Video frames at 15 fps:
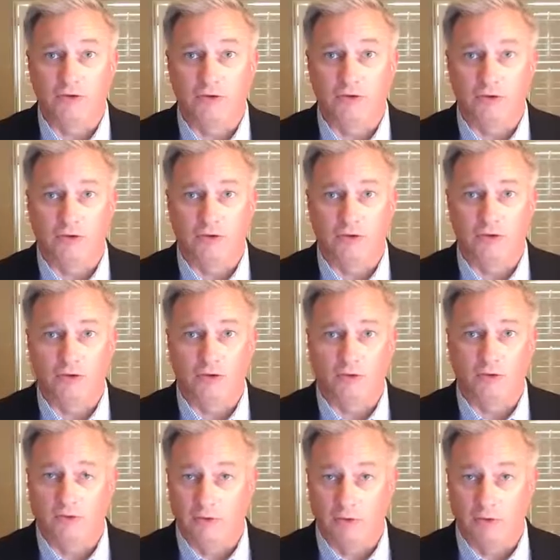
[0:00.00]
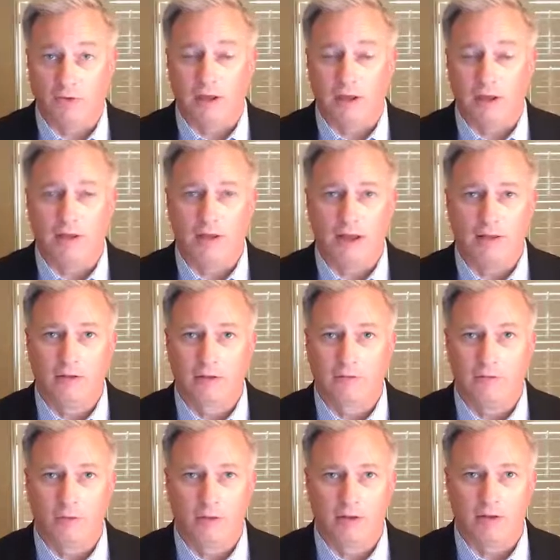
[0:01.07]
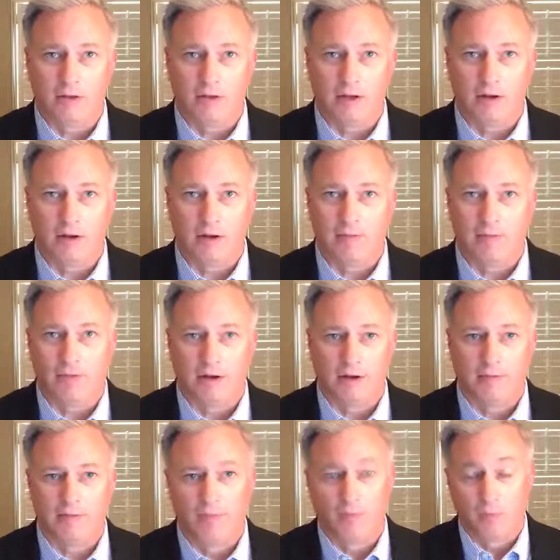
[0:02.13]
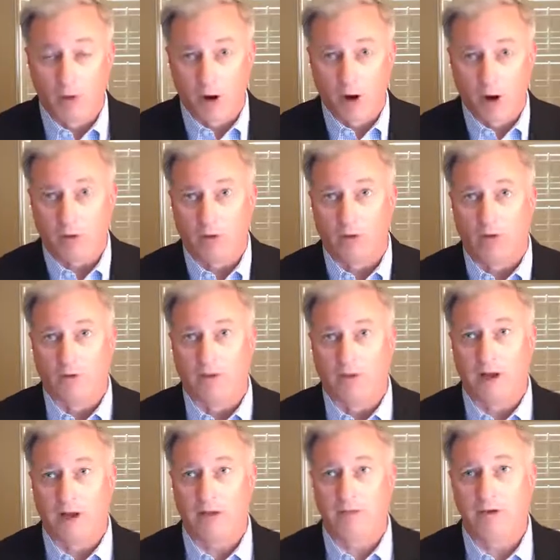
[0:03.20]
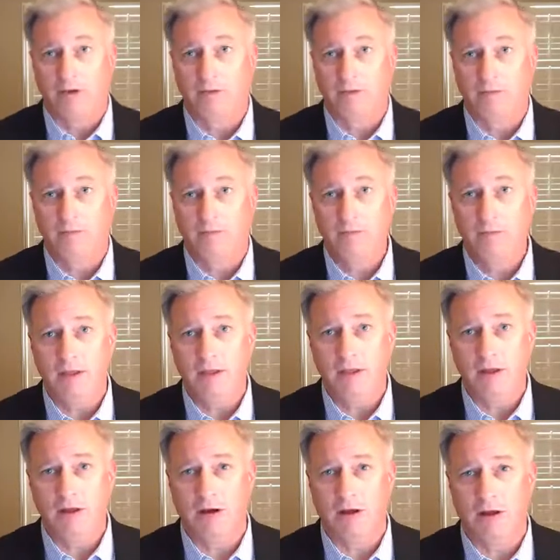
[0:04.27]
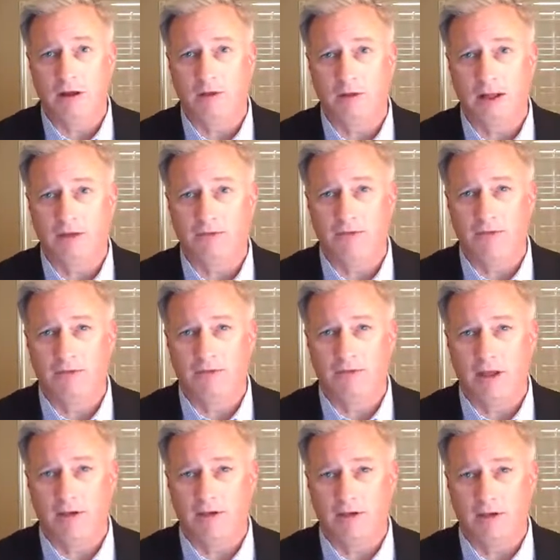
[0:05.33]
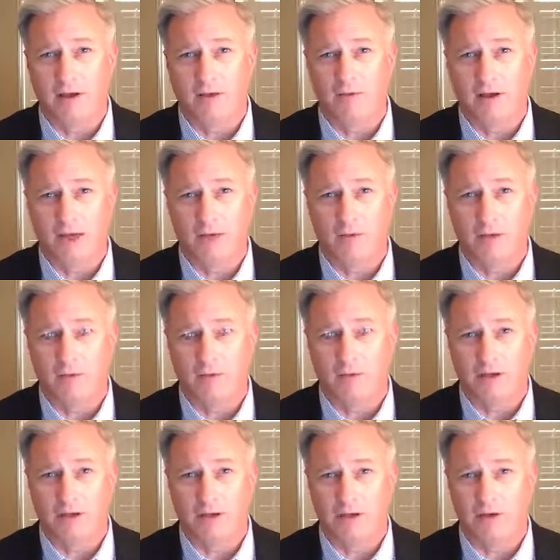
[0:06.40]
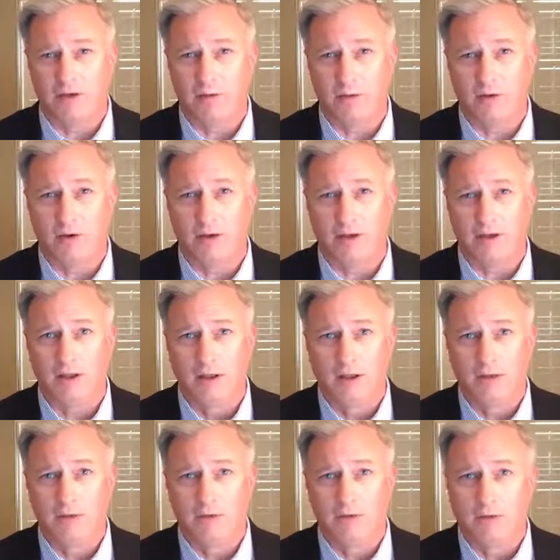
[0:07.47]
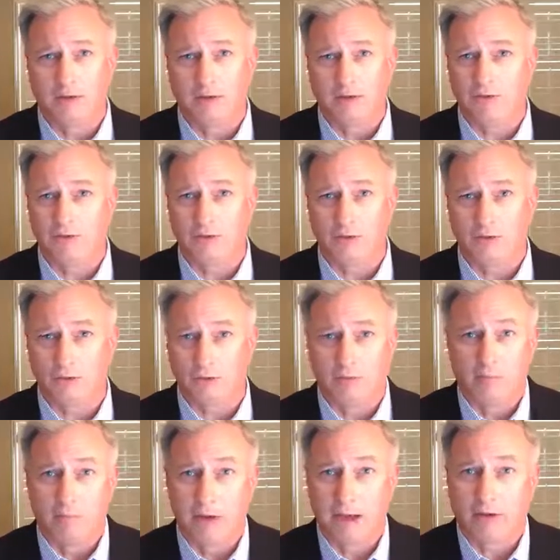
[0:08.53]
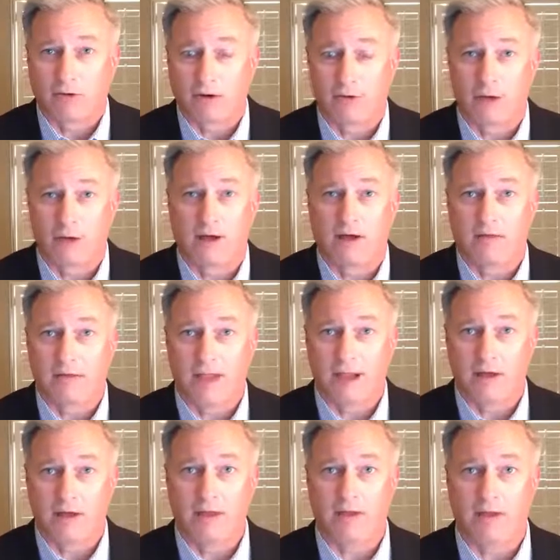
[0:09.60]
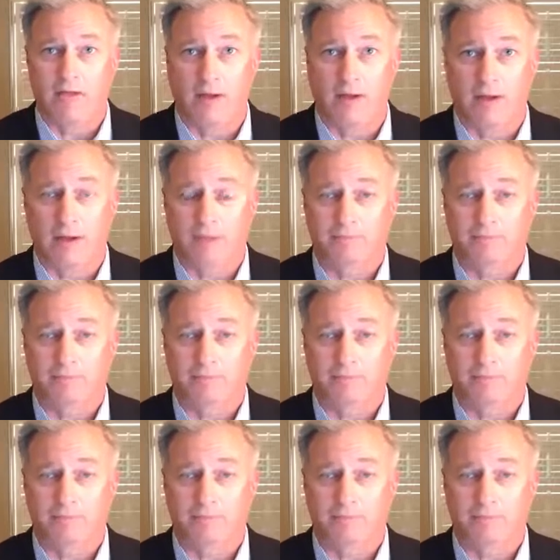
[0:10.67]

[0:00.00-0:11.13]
to see. And I look forward to hearing from Mark or from others here as they're trying to evaluate within each community, within each sort of micro economy, how that is going.